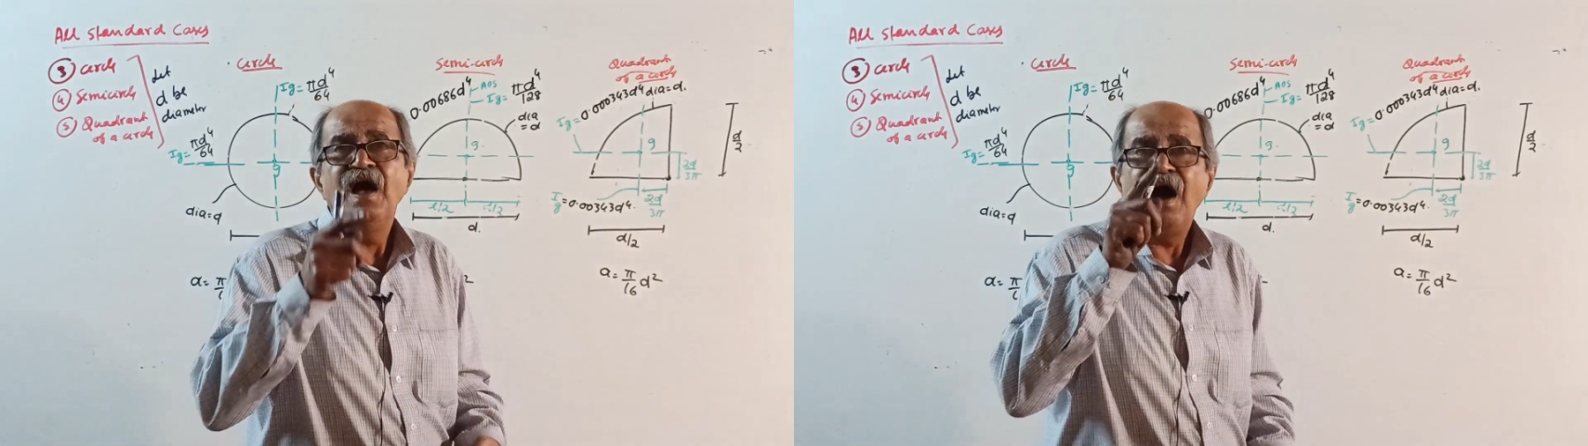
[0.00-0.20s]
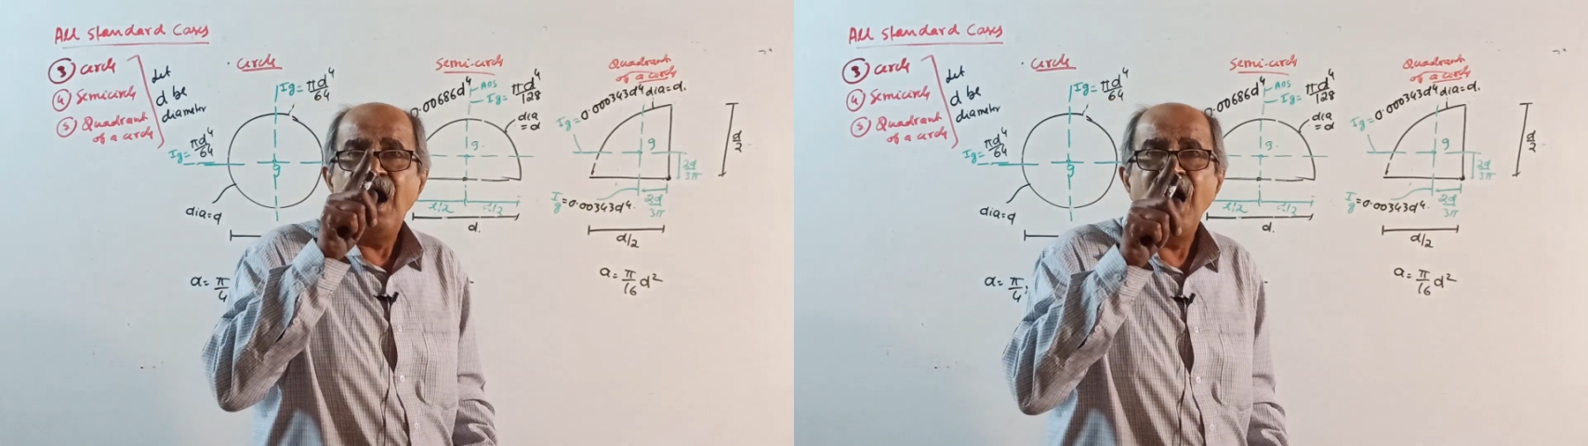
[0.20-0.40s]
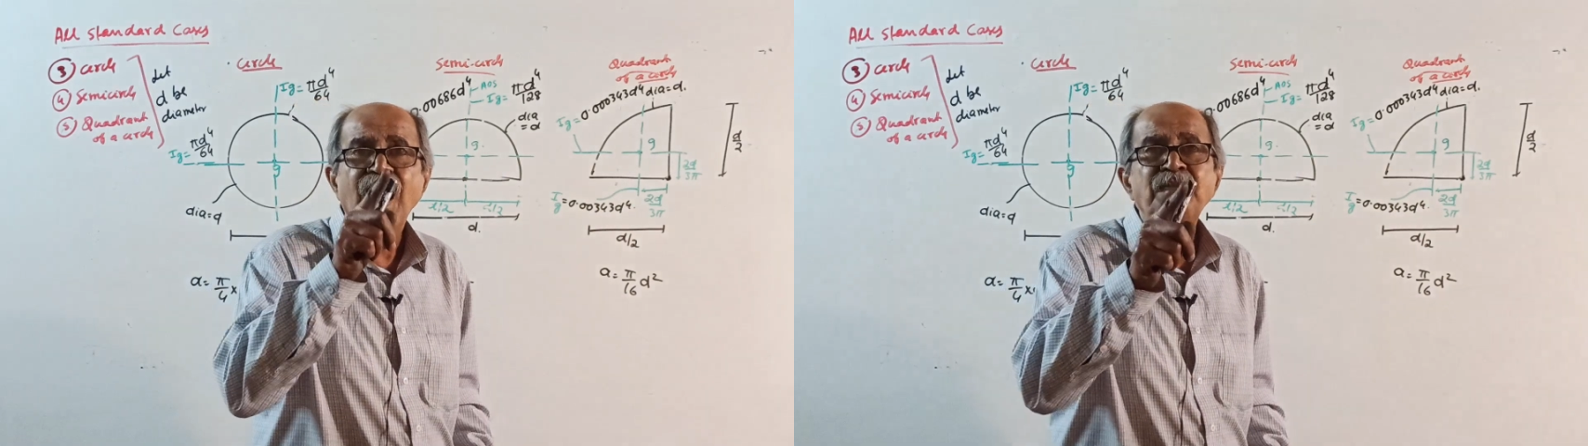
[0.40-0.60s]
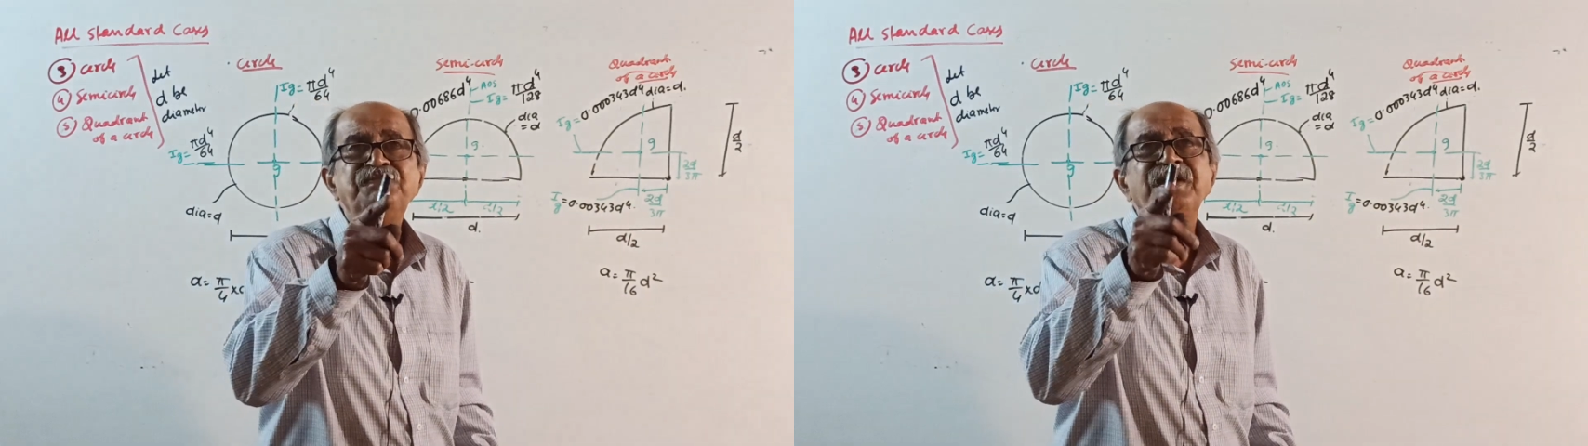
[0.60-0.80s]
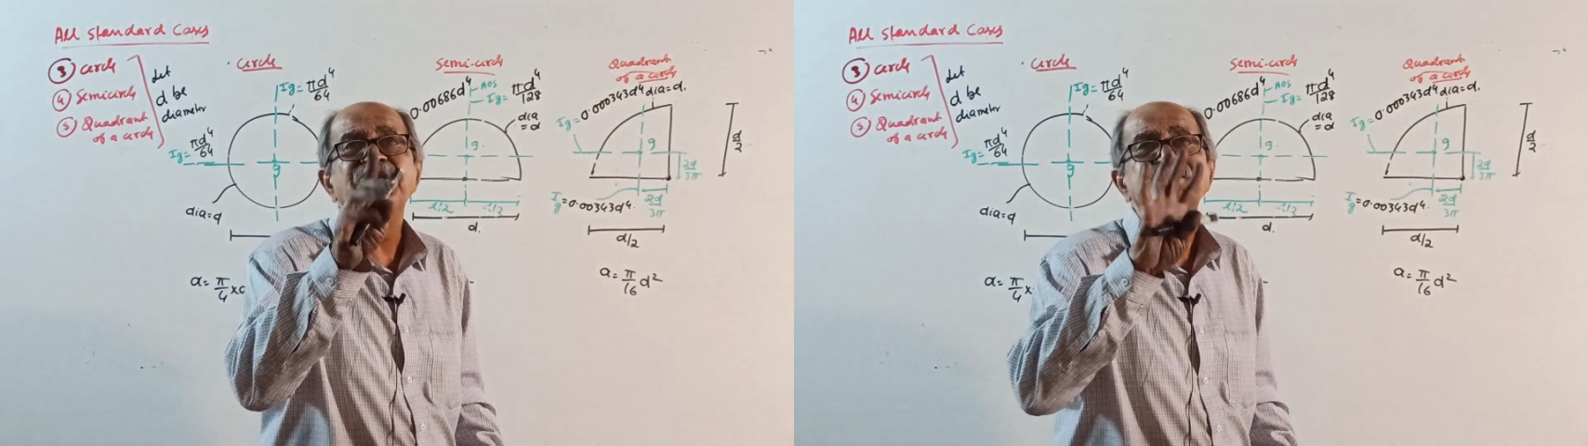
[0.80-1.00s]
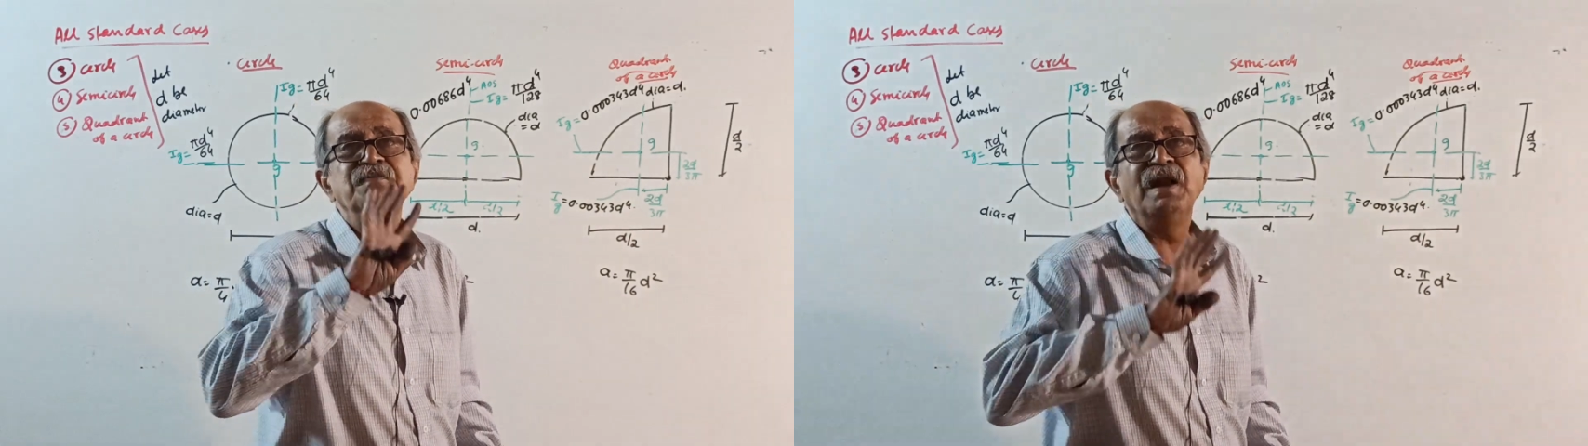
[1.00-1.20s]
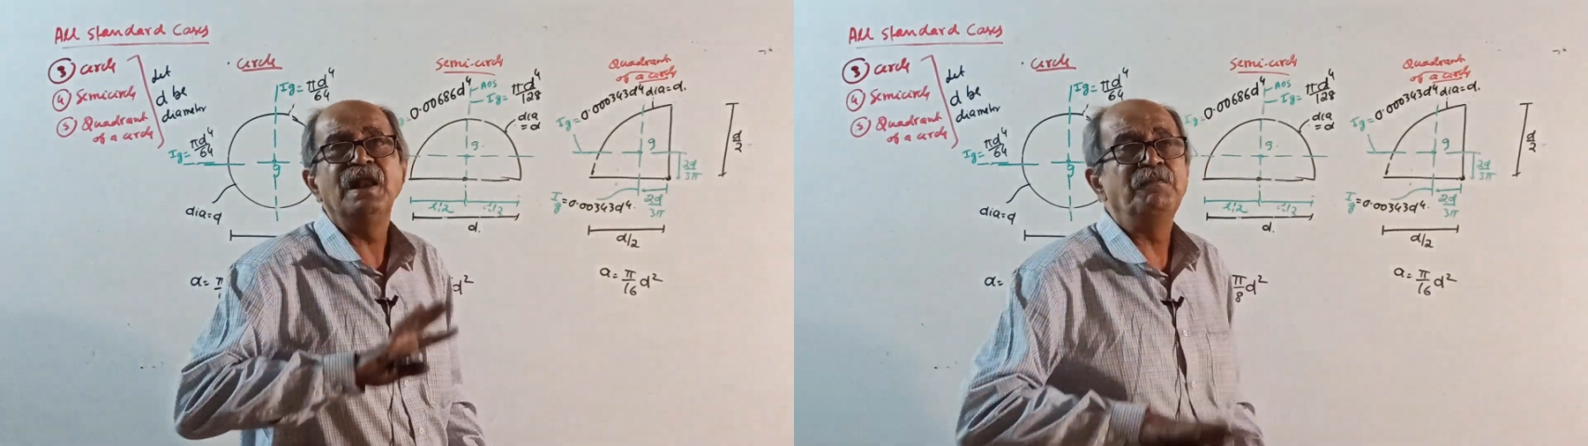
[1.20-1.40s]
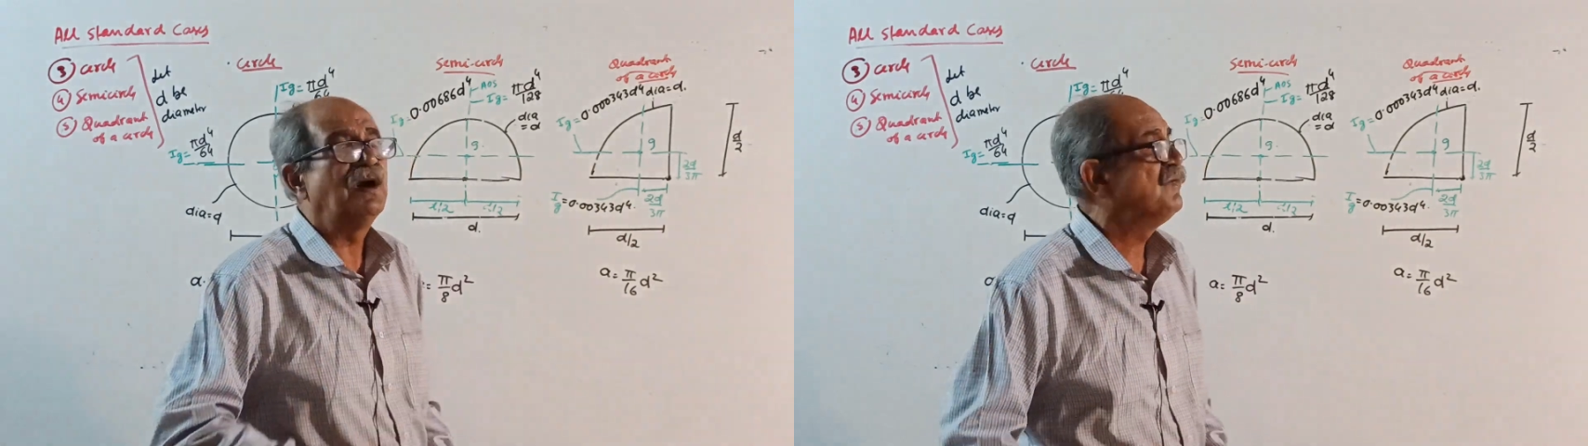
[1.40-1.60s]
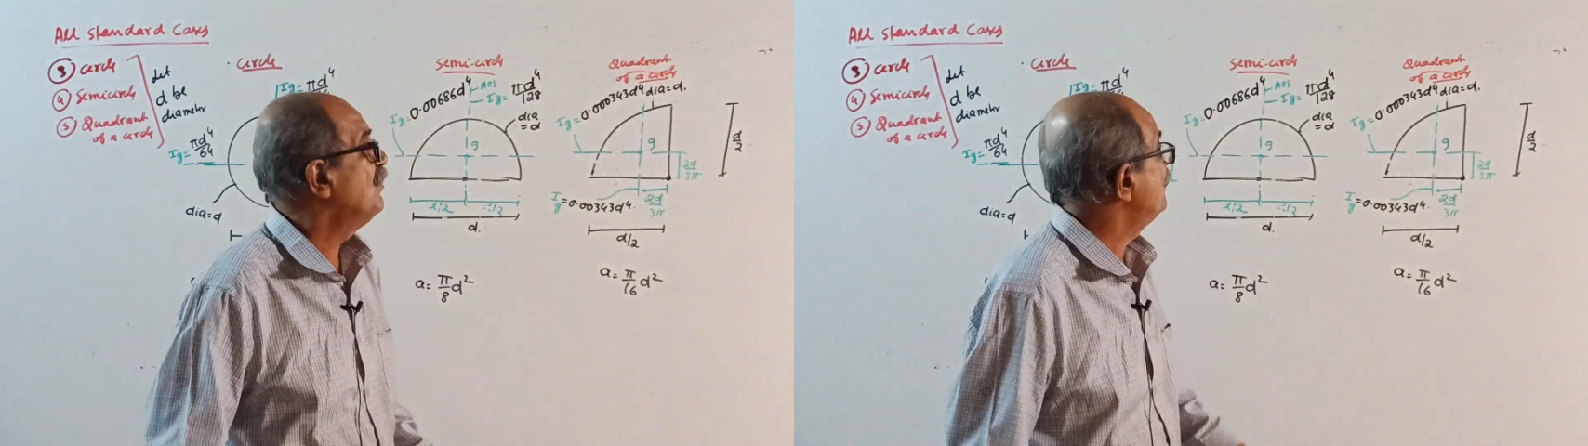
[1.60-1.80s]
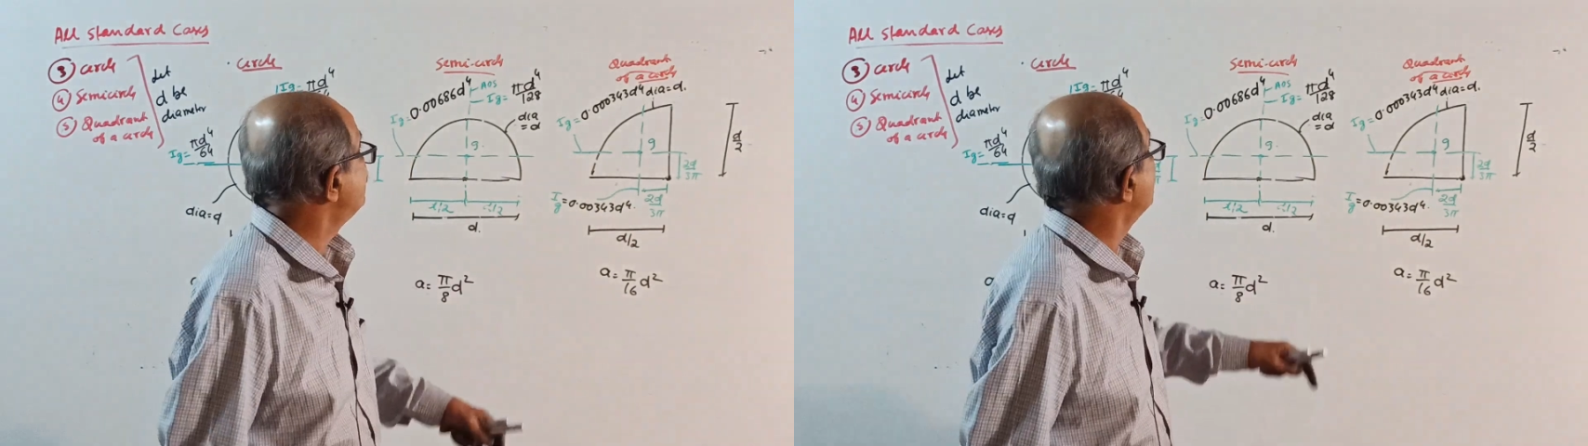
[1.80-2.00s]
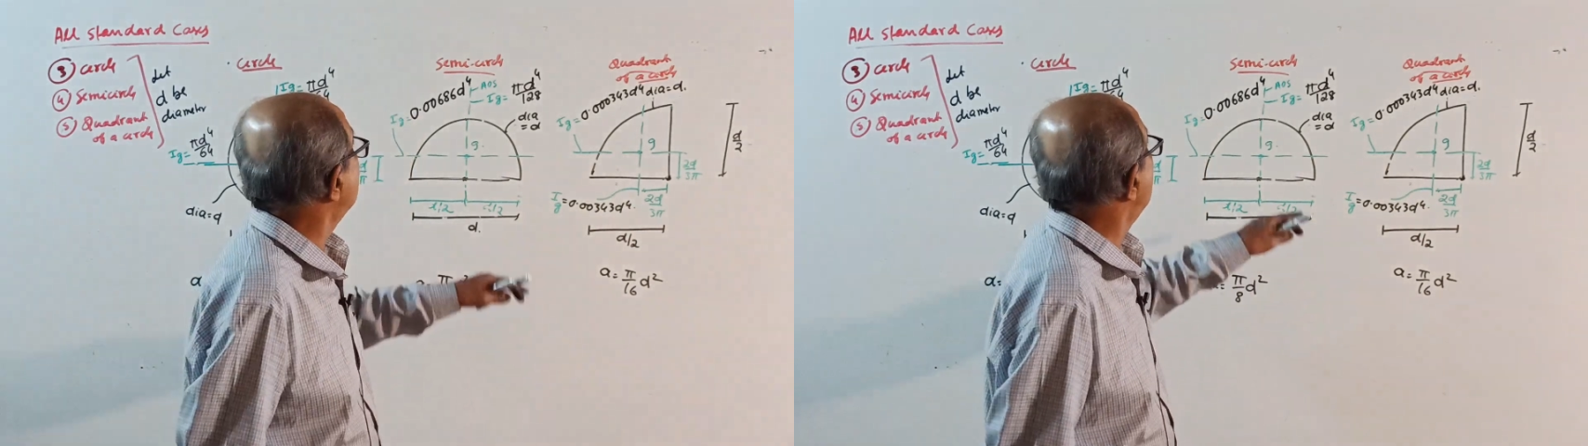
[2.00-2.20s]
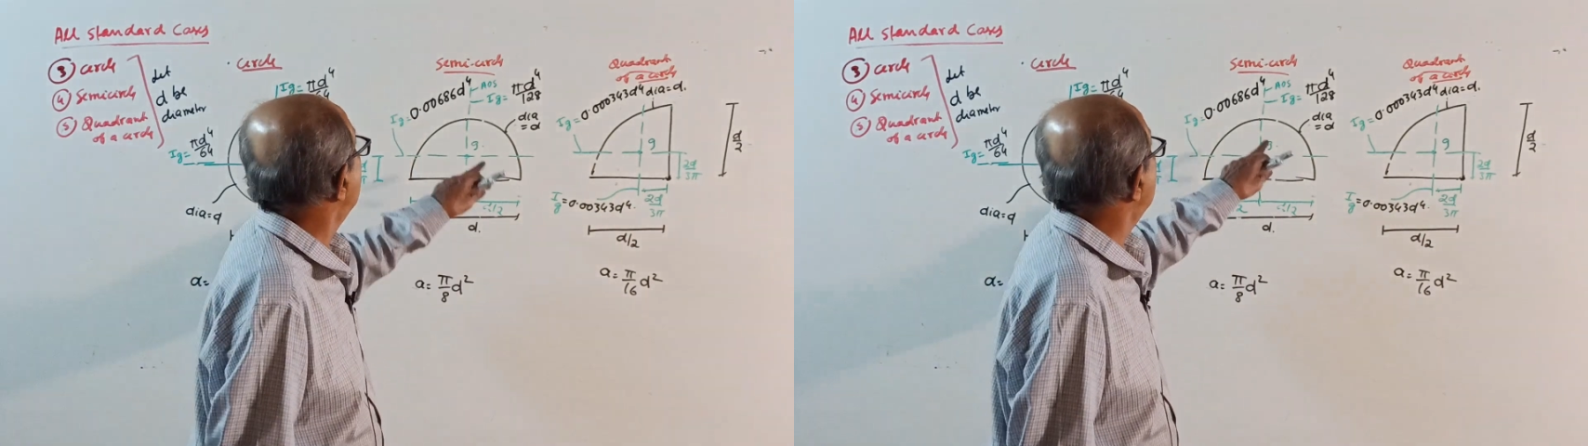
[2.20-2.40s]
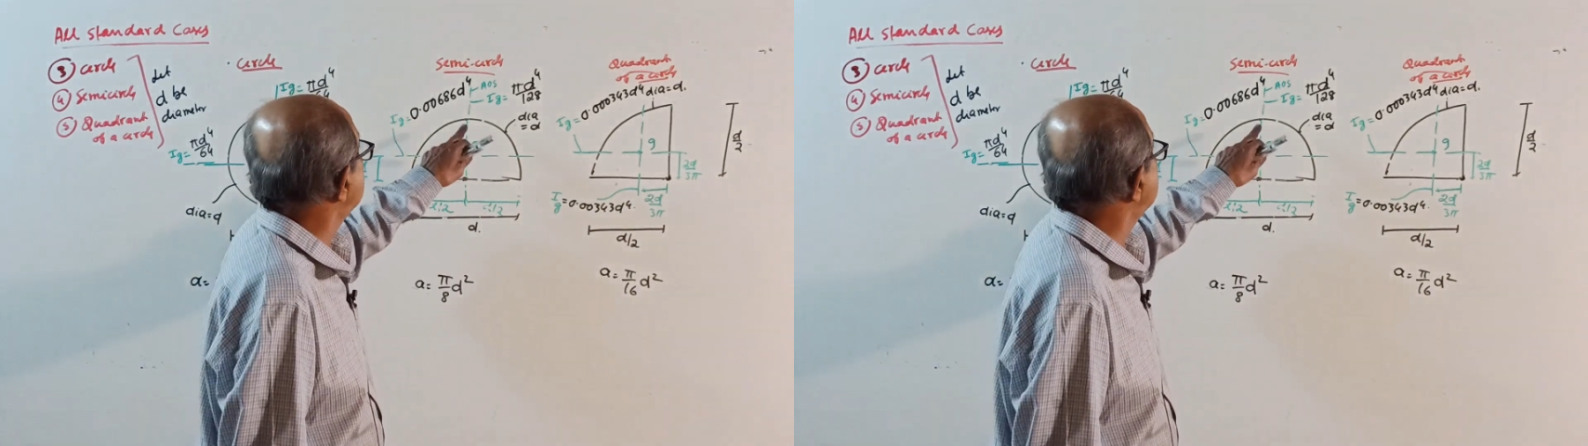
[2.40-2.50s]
half the decimal number for circle.